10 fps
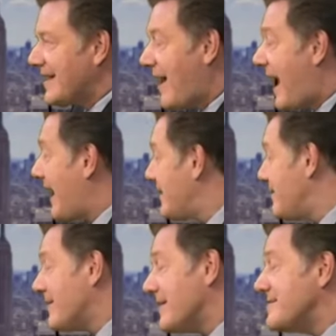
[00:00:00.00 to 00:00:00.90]
You know, I,
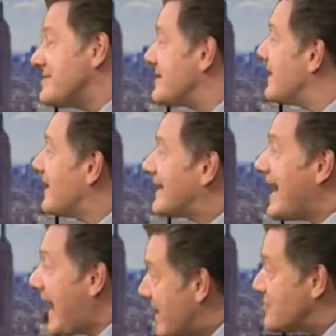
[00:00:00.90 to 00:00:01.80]
you're going to see
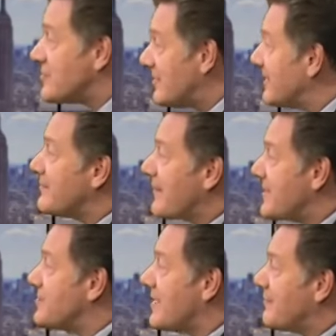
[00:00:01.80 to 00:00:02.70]
occasional
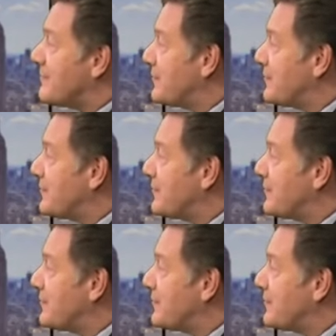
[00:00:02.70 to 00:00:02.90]
innovation on